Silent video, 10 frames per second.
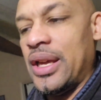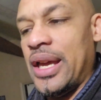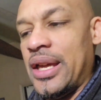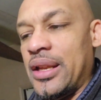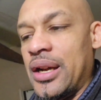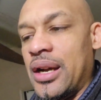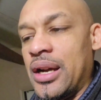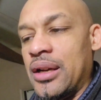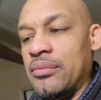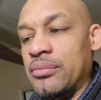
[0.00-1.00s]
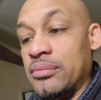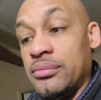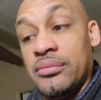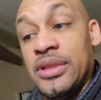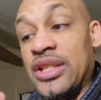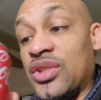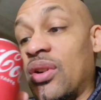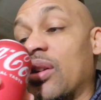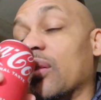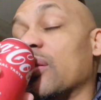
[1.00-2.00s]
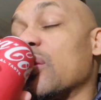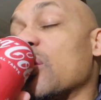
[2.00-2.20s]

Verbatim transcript: and um, it's strong.